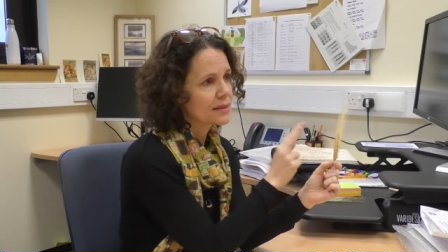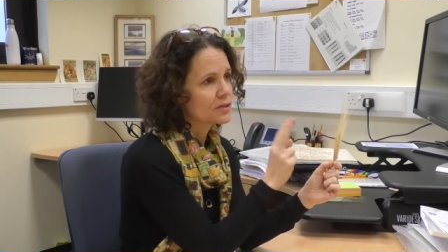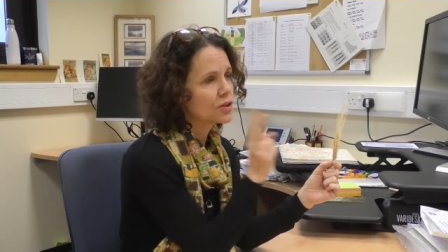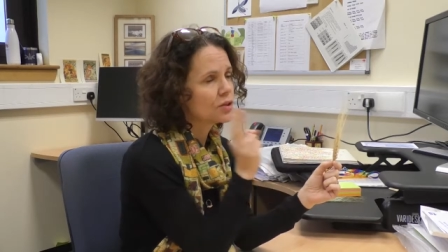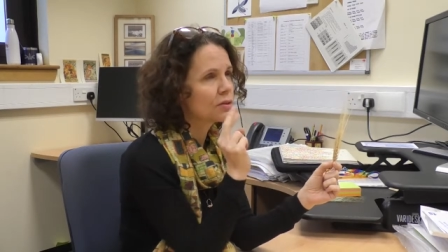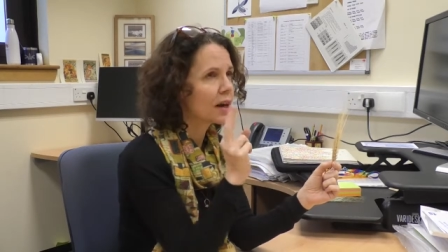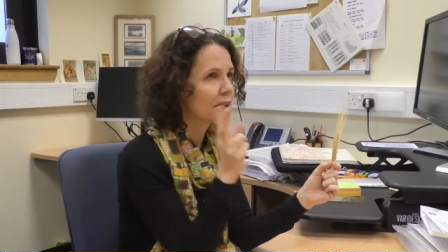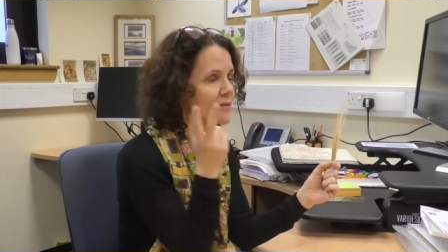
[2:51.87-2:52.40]

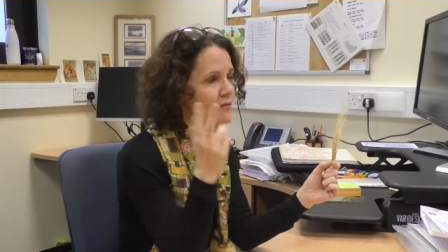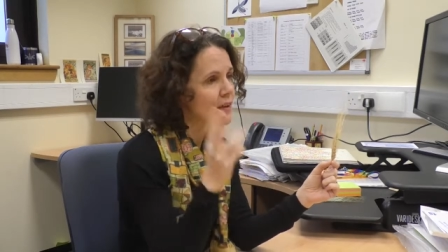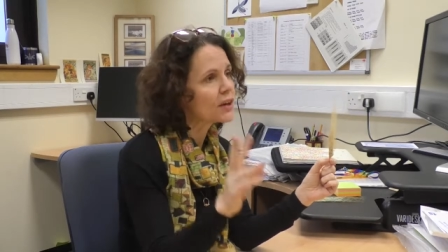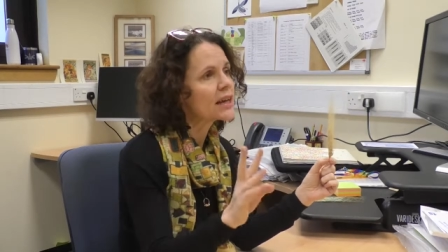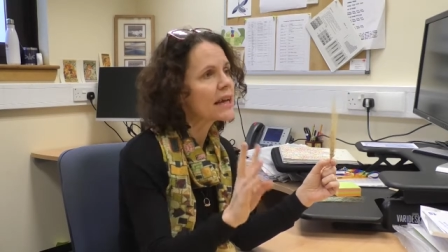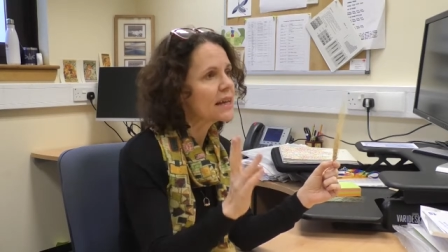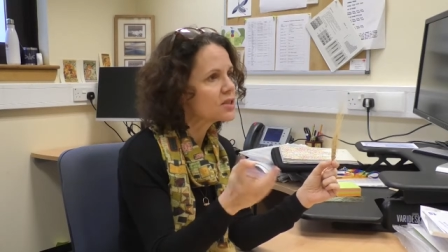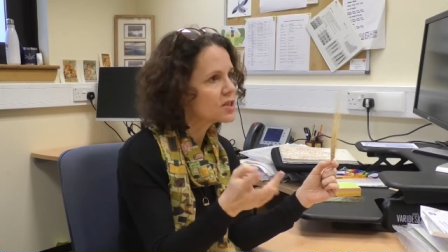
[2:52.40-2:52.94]
2 kind of
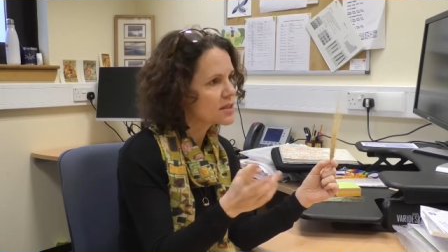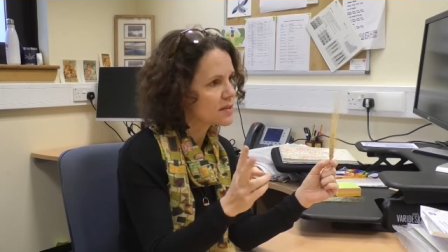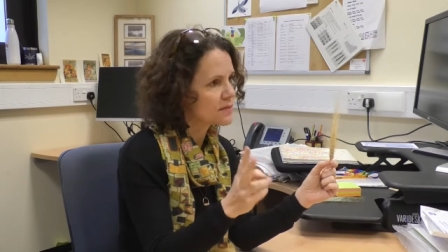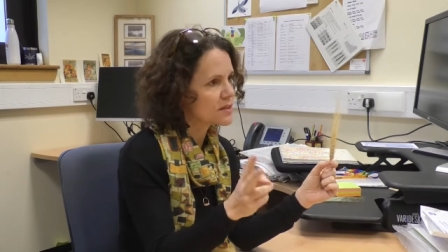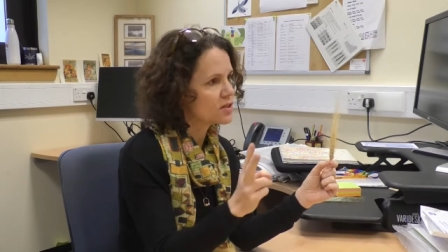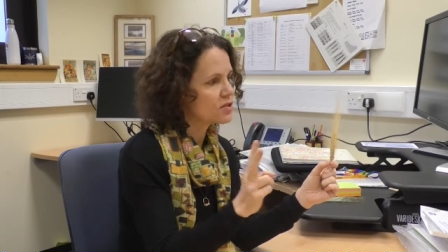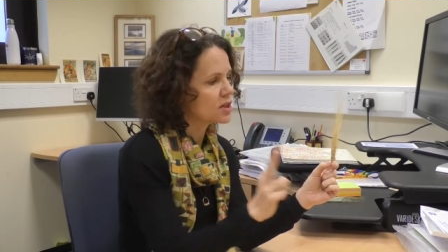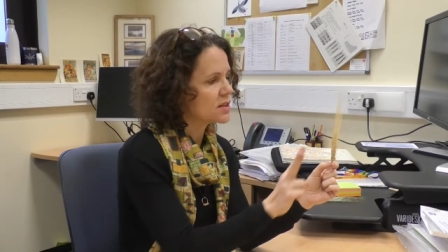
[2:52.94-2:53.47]
variations of
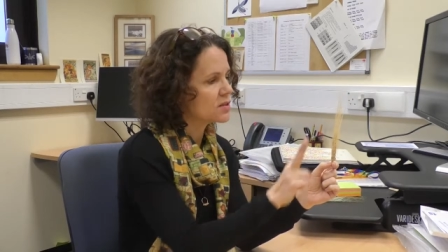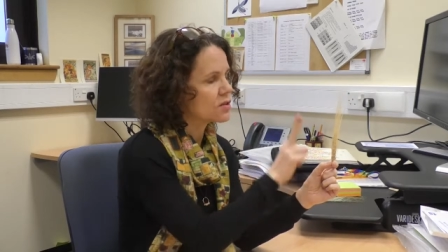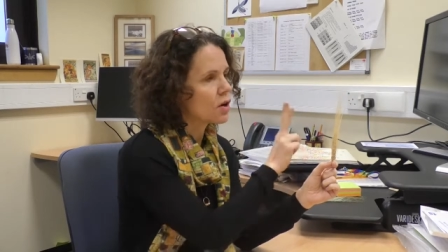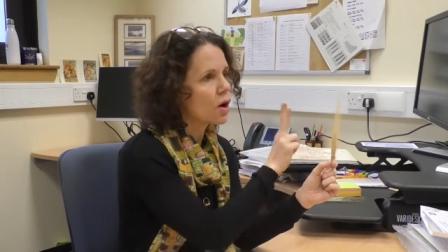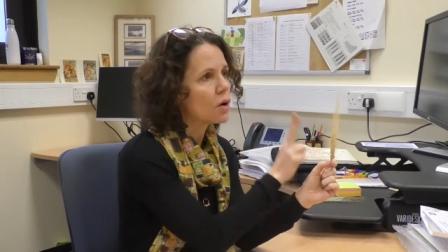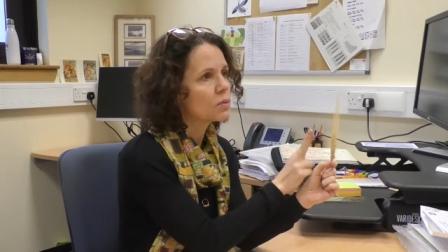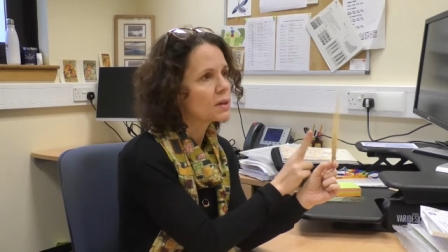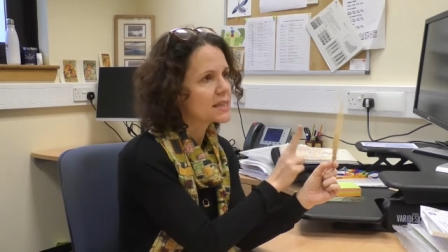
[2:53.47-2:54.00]
these genes that
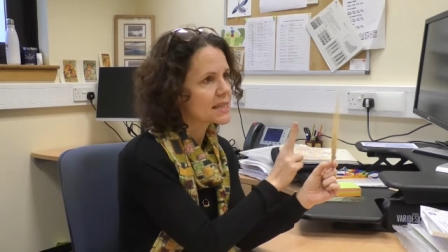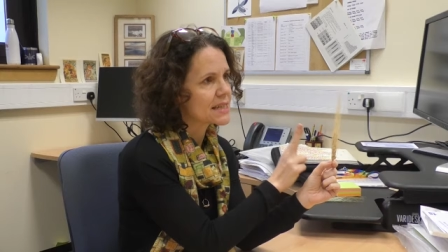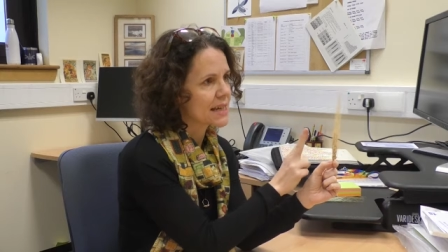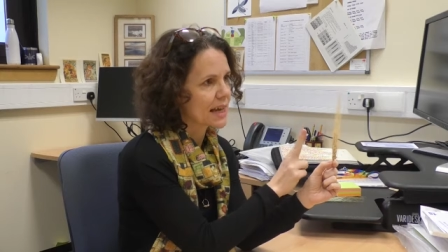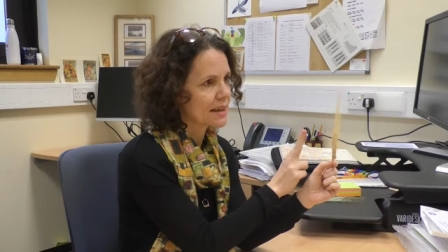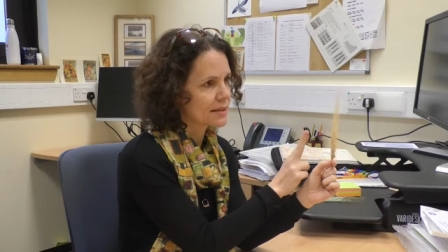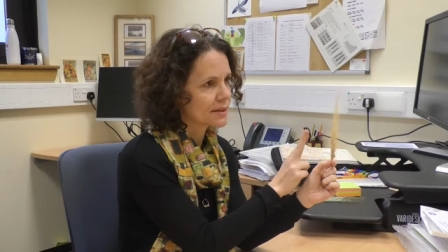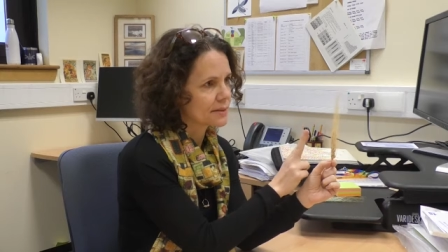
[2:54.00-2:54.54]
are always
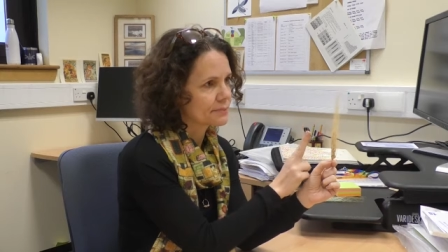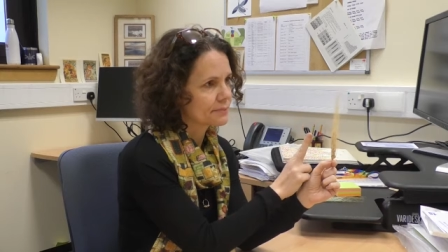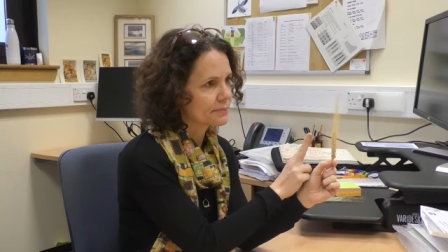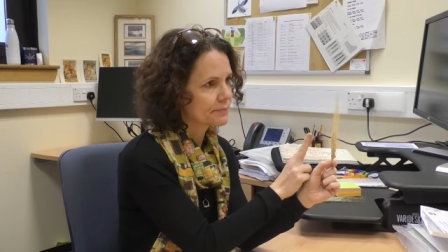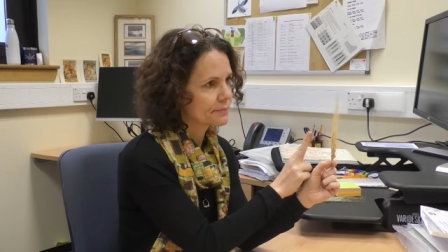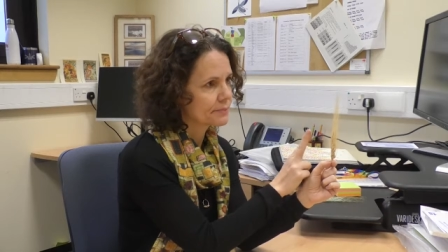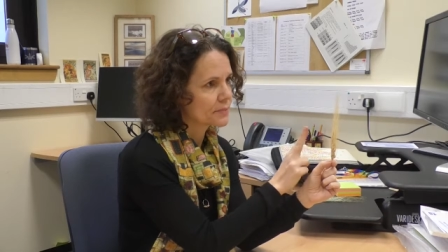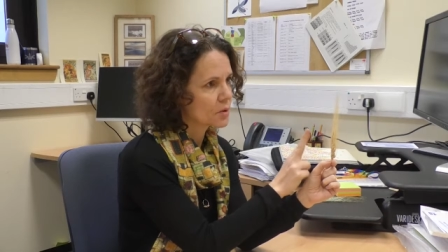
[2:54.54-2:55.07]
together,
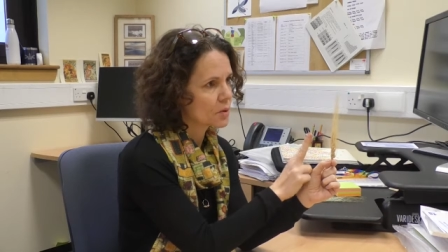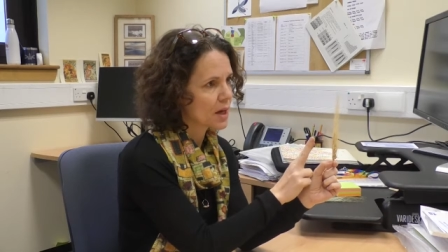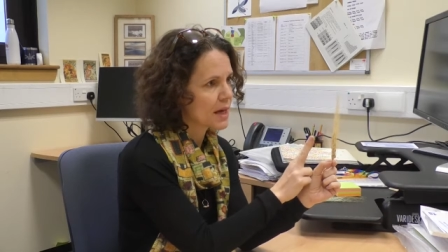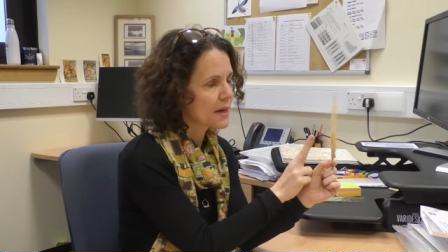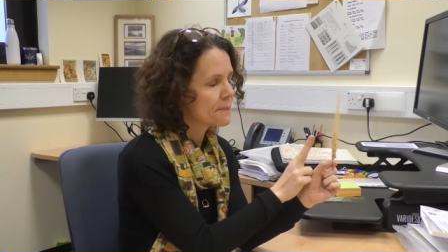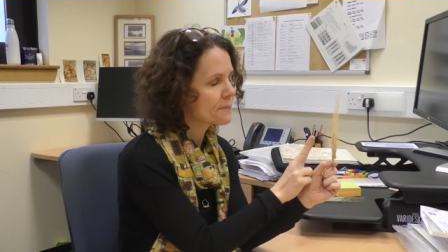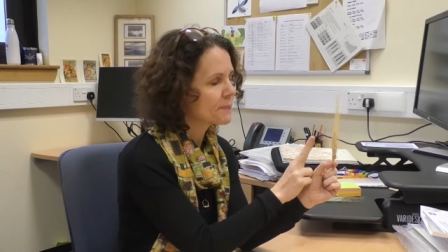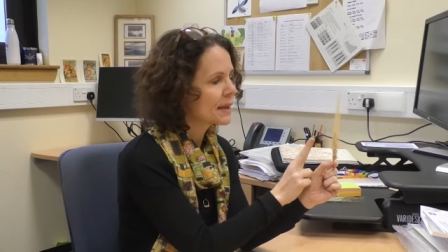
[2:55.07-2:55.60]

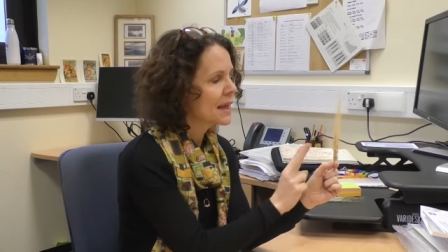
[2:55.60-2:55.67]
okay?